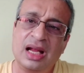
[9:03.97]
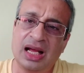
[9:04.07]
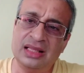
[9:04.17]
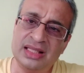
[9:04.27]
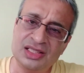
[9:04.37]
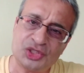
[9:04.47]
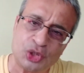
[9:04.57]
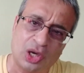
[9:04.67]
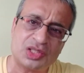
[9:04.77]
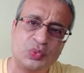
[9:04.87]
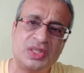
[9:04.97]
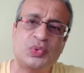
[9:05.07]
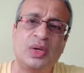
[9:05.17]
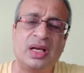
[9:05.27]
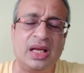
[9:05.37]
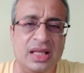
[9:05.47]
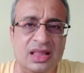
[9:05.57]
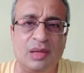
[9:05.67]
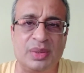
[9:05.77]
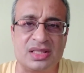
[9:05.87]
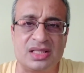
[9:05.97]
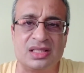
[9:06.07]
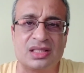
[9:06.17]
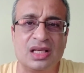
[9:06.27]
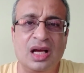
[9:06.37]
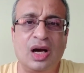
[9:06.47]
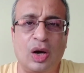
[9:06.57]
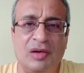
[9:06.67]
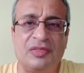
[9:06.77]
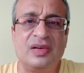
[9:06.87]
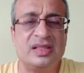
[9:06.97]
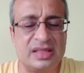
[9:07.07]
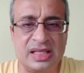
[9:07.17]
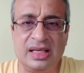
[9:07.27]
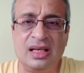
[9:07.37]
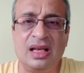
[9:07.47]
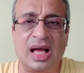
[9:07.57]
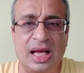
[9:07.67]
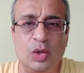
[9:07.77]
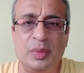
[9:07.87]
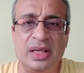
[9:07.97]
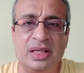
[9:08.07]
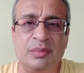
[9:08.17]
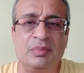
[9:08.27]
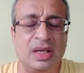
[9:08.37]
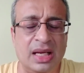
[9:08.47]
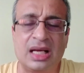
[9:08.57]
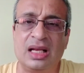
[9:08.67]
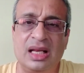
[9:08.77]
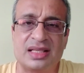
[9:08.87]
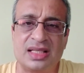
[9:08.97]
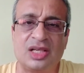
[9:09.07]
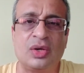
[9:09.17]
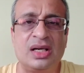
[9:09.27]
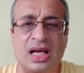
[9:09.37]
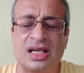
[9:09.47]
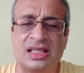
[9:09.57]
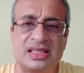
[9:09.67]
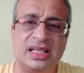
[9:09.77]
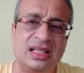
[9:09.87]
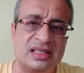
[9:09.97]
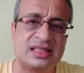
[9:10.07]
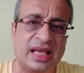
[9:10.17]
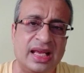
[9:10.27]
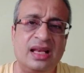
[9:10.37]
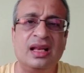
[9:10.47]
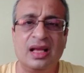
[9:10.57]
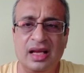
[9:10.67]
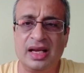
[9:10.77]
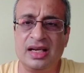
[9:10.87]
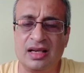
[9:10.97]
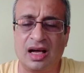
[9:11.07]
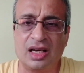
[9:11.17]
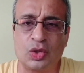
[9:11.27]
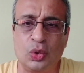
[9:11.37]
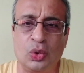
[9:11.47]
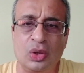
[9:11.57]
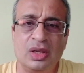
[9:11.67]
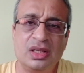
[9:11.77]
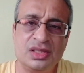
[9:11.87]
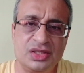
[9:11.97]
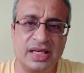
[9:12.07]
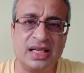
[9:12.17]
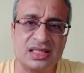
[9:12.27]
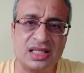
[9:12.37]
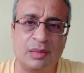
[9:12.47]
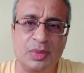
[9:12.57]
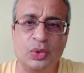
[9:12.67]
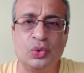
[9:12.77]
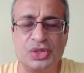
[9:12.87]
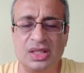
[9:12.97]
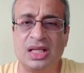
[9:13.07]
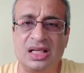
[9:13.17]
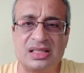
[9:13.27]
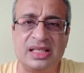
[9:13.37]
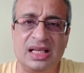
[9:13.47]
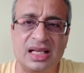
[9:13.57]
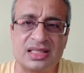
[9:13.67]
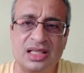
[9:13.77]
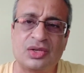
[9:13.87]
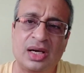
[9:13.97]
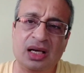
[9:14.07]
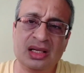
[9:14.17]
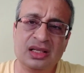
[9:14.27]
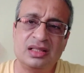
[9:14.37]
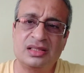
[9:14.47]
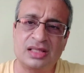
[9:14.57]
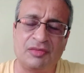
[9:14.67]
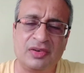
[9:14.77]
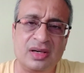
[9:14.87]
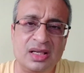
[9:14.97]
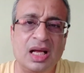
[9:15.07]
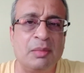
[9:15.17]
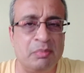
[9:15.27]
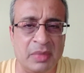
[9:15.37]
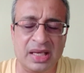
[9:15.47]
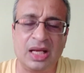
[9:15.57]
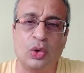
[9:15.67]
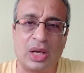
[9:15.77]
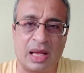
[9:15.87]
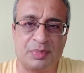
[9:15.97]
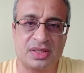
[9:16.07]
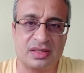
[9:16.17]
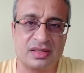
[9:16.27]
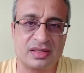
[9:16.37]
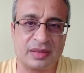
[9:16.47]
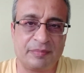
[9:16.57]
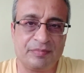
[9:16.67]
And then stocks which were in the business of steel, aluminium, nickel, et cetera, Tata Steel, SAIL, Hindalco, J S W, Jindal Steel, et cetera, suffered mini collapses.